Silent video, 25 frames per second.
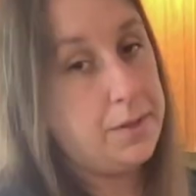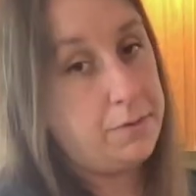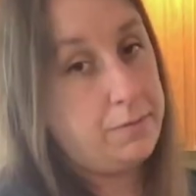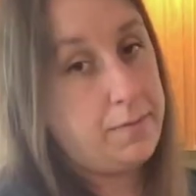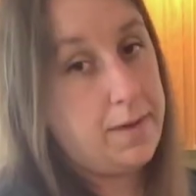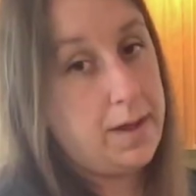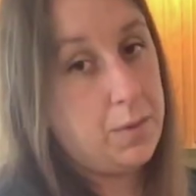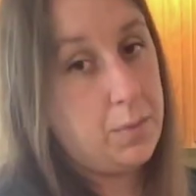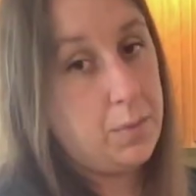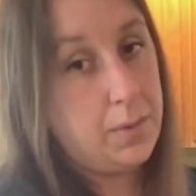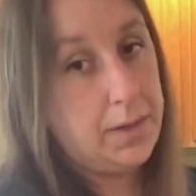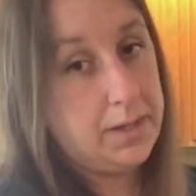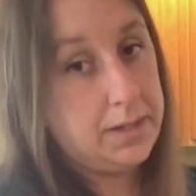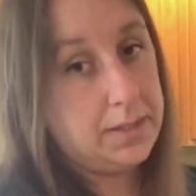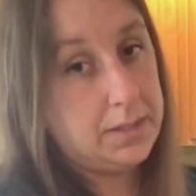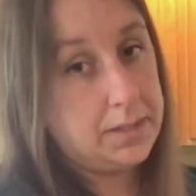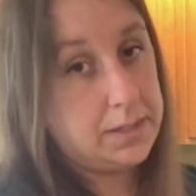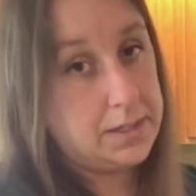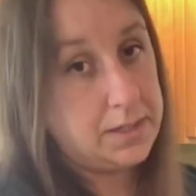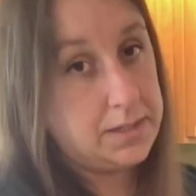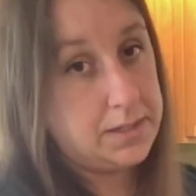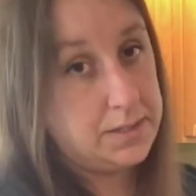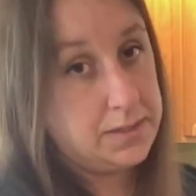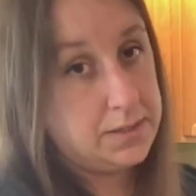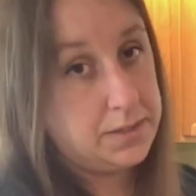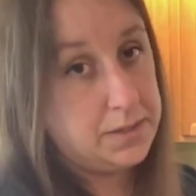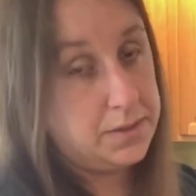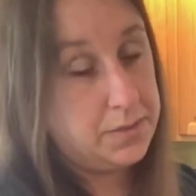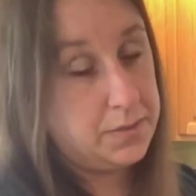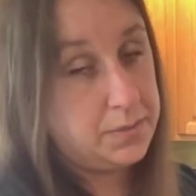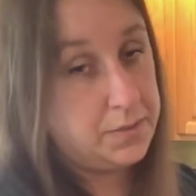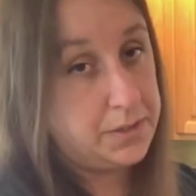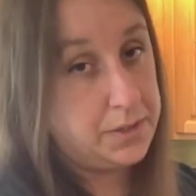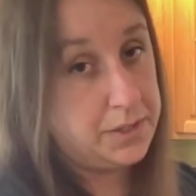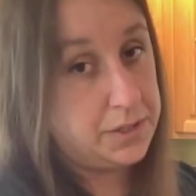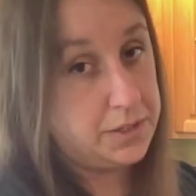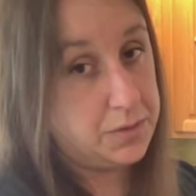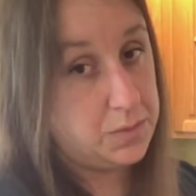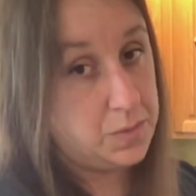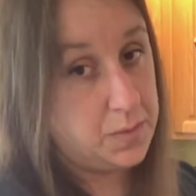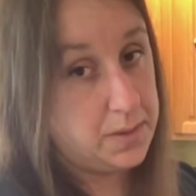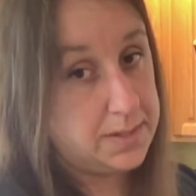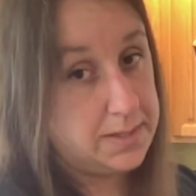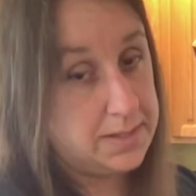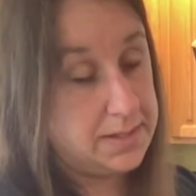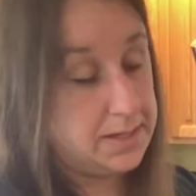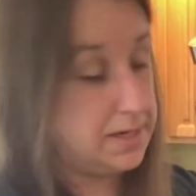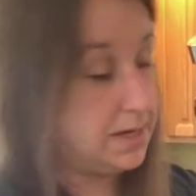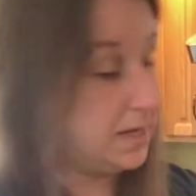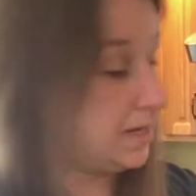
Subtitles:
the red wigglers, which is what's in